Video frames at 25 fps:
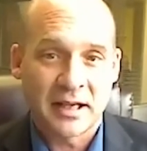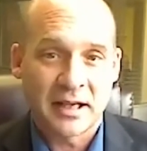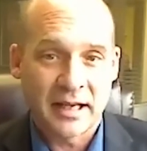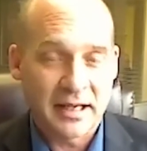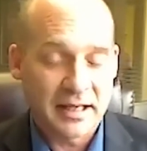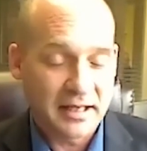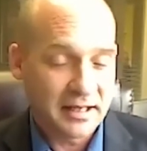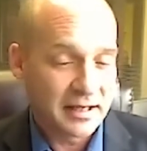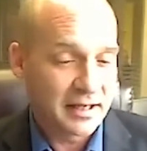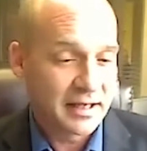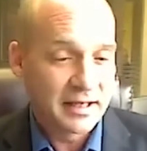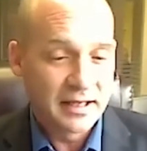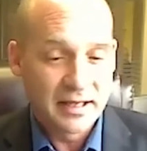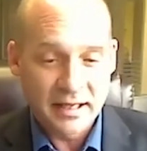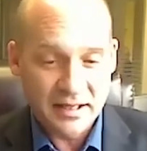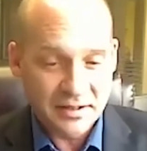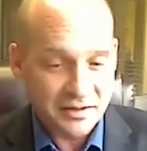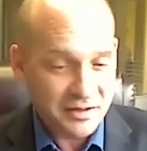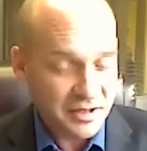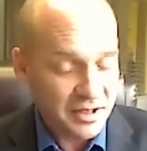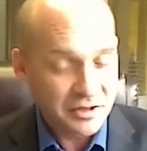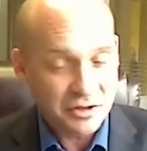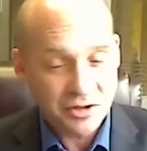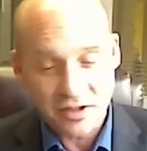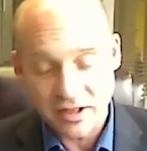And
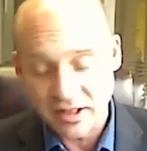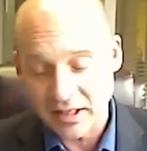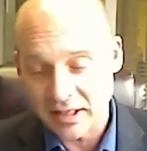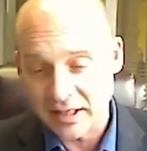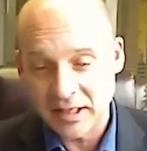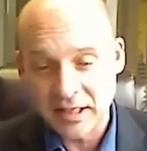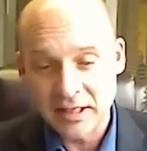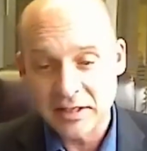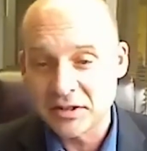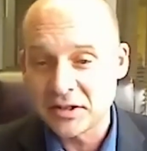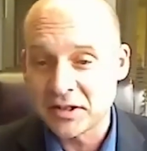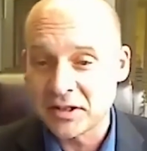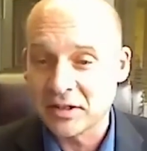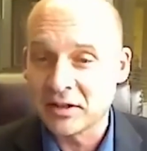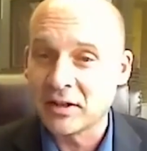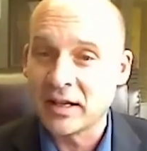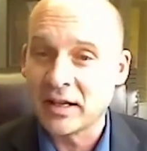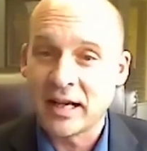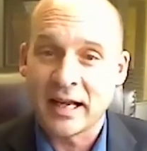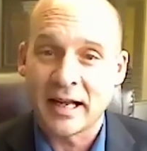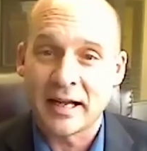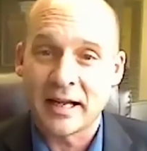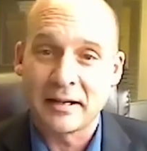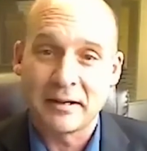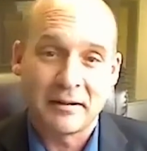essentially, he still
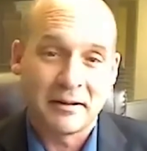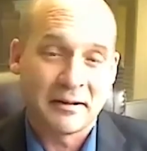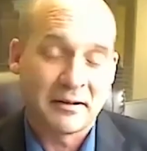had